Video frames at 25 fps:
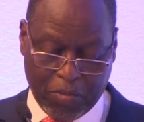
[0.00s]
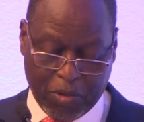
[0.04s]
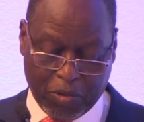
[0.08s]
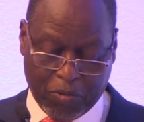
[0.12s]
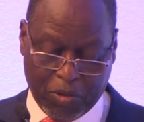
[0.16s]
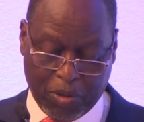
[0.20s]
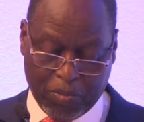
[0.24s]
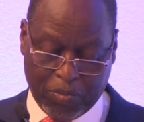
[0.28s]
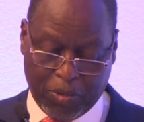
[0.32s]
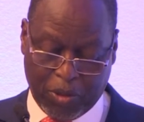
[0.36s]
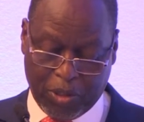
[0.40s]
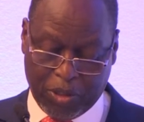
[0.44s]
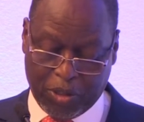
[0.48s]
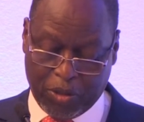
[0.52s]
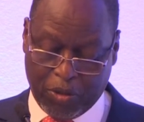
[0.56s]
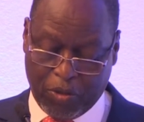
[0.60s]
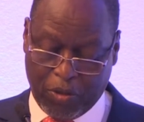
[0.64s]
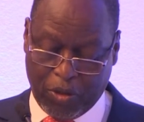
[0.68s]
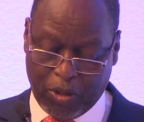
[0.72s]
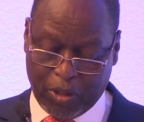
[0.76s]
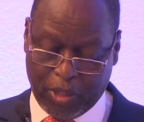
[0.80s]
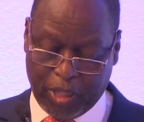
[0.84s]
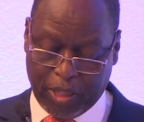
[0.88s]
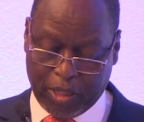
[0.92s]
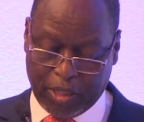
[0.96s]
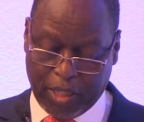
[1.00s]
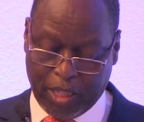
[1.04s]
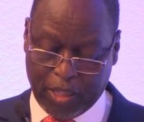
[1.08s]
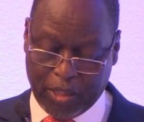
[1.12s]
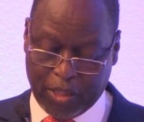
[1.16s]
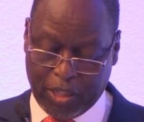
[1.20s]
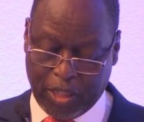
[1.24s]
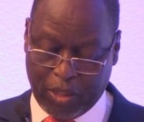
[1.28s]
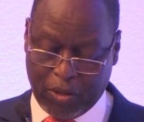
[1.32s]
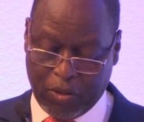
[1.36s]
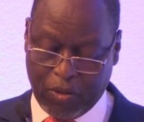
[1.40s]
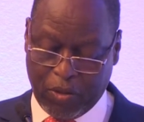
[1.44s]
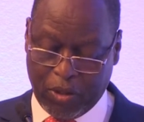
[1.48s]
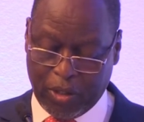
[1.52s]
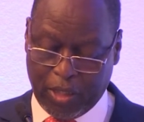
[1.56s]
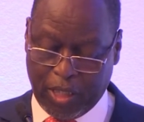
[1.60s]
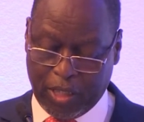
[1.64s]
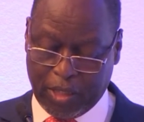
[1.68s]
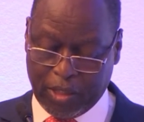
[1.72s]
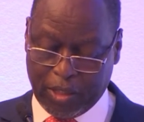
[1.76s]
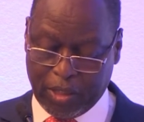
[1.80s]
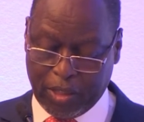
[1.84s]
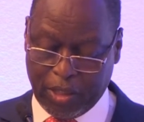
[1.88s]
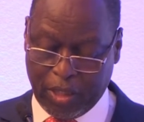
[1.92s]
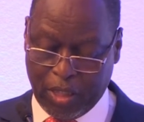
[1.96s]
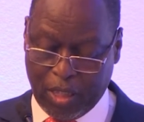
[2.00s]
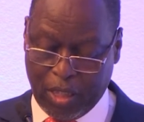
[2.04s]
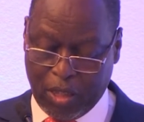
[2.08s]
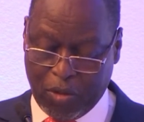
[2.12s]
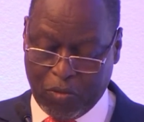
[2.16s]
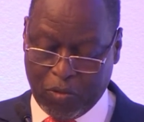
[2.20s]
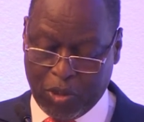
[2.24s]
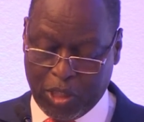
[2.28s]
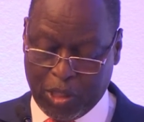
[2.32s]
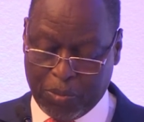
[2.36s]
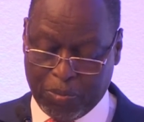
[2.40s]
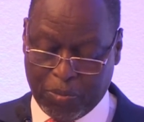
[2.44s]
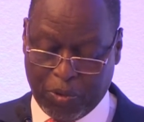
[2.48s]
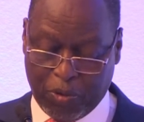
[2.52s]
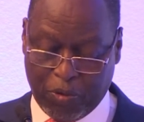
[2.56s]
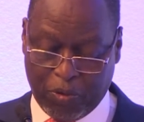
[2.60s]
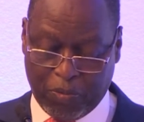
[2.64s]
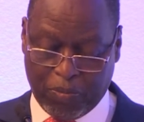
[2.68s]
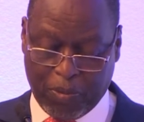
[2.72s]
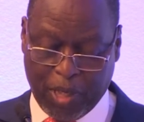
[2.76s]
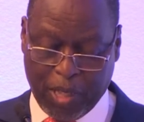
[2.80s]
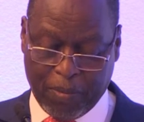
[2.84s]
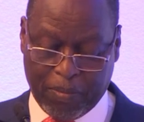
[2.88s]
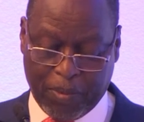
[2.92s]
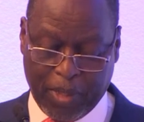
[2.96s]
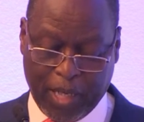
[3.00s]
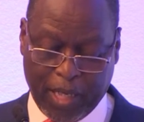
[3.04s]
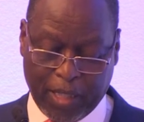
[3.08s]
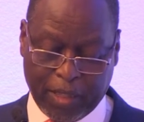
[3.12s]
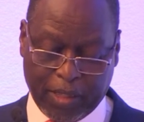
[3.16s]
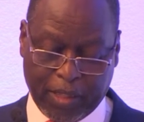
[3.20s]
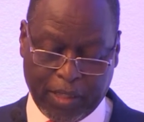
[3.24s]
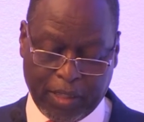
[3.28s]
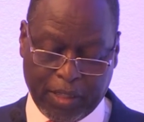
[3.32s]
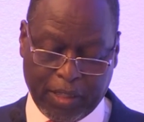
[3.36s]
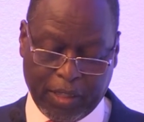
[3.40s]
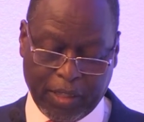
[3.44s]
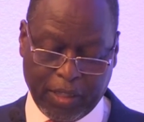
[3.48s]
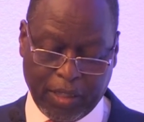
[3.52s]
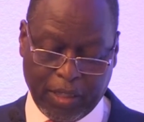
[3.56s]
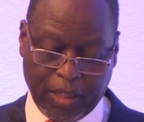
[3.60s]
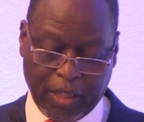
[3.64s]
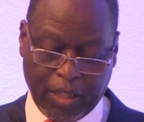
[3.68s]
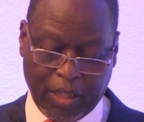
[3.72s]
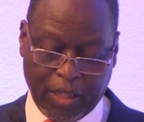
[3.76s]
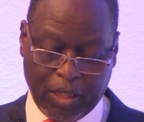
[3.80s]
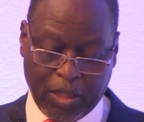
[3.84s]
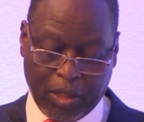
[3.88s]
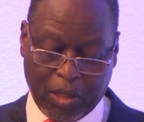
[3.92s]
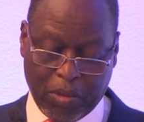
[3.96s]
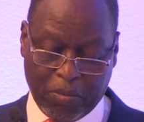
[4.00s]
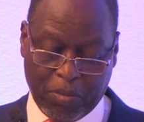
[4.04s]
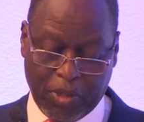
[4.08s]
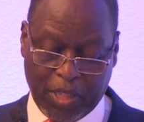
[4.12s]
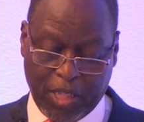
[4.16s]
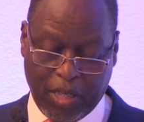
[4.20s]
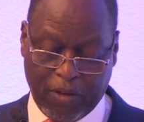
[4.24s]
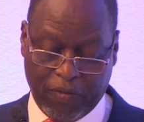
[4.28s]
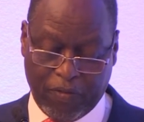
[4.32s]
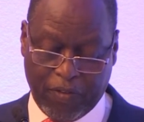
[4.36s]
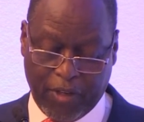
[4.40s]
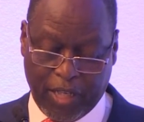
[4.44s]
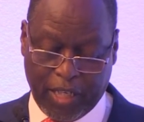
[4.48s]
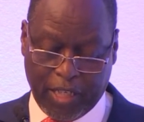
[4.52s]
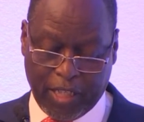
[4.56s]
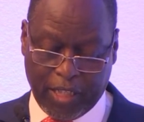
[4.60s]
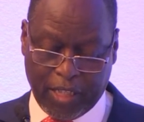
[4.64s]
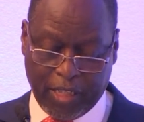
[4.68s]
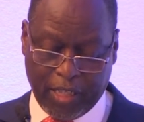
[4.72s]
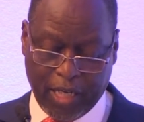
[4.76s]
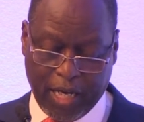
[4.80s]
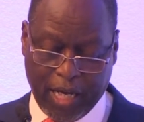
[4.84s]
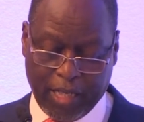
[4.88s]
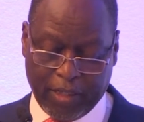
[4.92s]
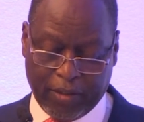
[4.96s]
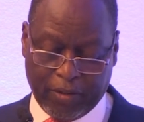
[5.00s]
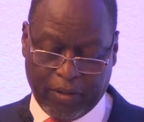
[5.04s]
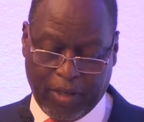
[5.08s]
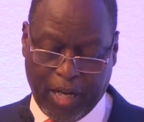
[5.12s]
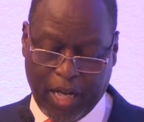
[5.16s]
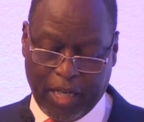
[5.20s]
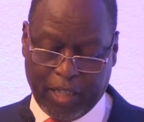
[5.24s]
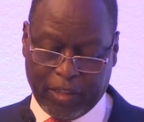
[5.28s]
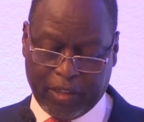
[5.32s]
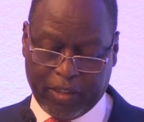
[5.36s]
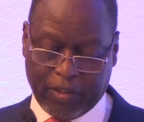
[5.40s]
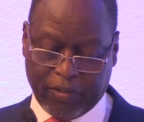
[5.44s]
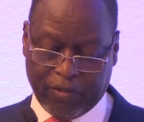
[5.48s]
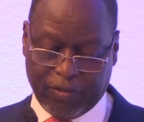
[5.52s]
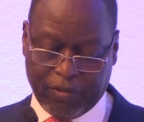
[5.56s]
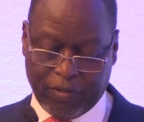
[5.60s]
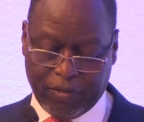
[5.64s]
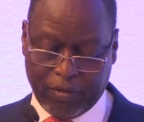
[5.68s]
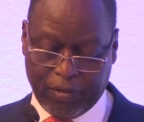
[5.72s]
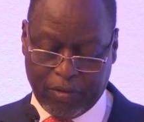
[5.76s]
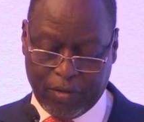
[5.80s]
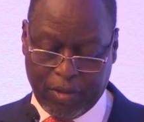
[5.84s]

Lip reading: between policyholders and shareholders which prove by practice to be very attractive